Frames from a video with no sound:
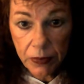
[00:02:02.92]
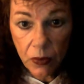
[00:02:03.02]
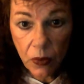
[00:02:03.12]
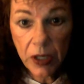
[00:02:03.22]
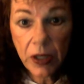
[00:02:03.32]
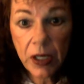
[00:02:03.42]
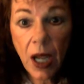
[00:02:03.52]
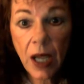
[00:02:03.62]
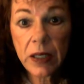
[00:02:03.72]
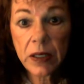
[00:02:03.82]
One of the
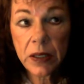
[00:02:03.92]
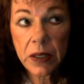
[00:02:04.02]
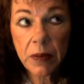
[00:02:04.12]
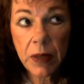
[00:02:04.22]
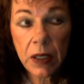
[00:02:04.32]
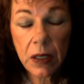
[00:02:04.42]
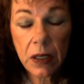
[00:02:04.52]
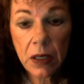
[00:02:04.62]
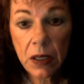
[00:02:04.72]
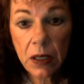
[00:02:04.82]
kindest
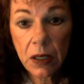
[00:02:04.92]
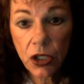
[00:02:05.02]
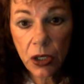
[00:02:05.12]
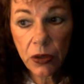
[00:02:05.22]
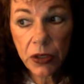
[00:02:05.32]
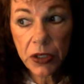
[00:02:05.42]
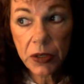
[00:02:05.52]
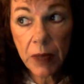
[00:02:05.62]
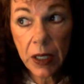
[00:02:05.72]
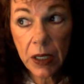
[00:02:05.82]
men, generous
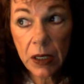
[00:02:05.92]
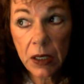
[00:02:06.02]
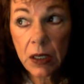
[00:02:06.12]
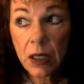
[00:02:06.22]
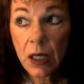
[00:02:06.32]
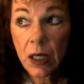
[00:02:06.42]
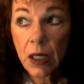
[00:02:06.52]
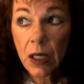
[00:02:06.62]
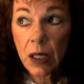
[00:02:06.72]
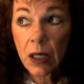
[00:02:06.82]
men.
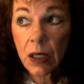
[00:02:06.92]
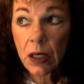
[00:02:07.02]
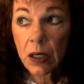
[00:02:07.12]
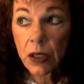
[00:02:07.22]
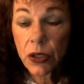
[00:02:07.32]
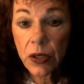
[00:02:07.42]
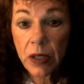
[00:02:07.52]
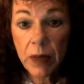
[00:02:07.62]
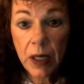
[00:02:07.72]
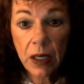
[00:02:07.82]

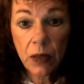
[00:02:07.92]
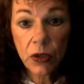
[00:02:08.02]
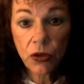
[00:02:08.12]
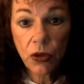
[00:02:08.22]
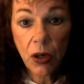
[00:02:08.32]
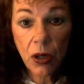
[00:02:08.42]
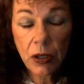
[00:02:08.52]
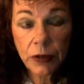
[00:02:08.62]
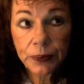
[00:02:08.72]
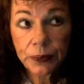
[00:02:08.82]
During my
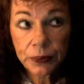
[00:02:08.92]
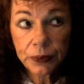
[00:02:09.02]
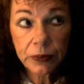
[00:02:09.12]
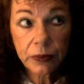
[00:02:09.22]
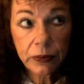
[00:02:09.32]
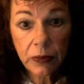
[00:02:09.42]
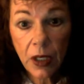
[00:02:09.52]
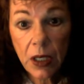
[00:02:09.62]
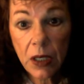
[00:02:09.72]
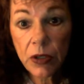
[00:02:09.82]
withdrawal,
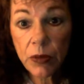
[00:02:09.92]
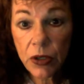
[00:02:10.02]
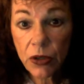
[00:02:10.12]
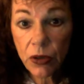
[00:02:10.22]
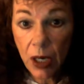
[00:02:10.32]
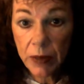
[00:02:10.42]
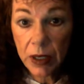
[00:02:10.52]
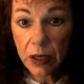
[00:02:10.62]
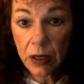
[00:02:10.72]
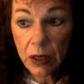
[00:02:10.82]
he was
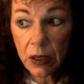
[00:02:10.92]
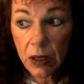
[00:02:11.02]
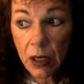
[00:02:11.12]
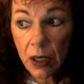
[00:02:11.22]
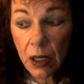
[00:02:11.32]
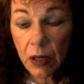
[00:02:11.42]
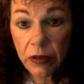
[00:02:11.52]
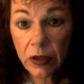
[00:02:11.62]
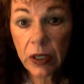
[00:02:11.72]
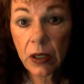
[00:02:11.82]
prescribing a
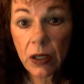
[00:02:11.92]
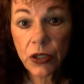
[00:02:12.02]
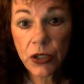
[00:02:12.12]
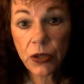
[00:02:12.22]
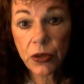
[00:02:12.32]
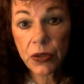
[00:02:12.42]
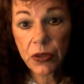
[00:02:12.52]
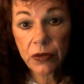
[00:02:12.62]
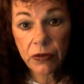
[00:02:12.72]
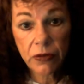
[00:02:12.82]
very large dose
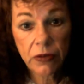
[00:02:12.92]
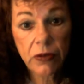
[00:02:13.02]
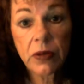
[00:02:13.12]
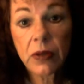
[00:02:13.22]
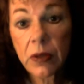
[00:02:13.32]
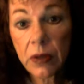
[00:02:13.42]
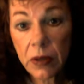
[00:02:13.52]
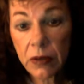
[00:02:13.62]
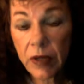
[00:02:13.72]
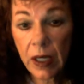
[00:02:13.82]
of
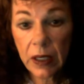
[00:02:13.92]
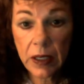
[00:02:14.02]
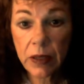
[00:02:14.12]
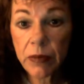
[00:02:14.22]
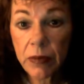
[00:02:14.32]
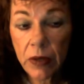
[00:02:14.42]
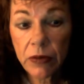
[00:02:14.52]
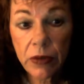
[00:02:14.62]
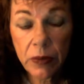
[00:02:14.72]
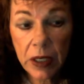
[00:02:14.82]
Valium
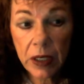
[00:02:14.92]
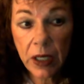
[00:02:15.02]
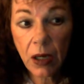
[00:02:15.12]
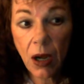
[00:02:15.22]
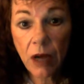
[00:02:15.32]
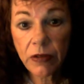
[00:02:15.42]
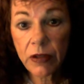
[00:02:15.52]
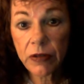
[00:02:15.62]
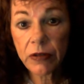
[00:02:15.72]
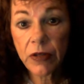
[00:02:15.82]
for me to get off
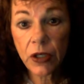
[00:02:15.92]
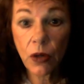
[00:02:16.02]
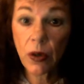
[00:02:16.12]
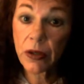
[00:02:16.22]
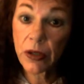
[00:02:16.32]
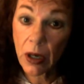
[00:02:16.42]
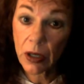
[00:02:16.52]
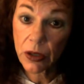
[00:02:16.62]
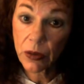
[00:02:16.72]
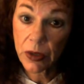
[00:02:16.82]
of that no other
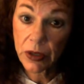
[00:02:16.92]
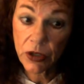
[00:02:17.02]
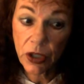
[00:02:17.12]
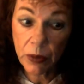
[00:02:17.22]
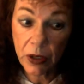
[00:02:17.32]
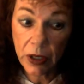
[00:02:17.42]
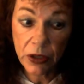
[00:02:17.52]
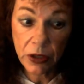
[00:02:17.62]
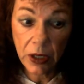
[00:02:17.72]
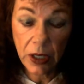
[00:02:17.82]
doctor would have jeopardized
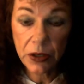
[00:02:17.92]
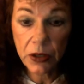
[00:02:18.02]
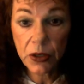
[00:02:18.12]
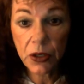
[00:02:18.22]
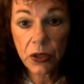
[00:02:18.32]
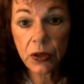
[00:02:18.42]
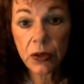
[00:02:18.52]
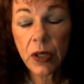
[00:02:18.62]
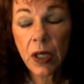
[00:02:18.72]
their license to do.